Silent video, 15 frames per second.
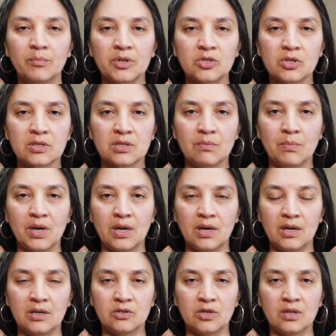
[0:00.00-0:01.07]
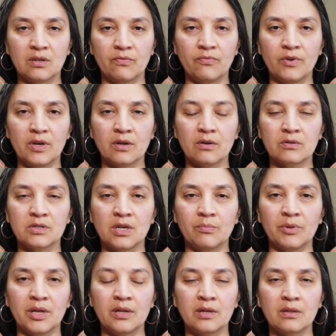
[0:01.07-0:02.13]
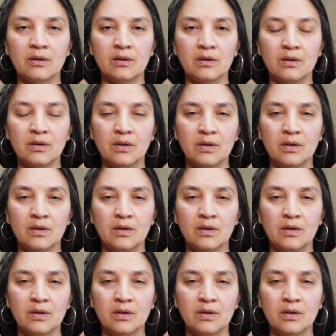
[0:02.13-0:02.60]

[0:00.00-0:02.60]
but just imagining the fingertip, letting the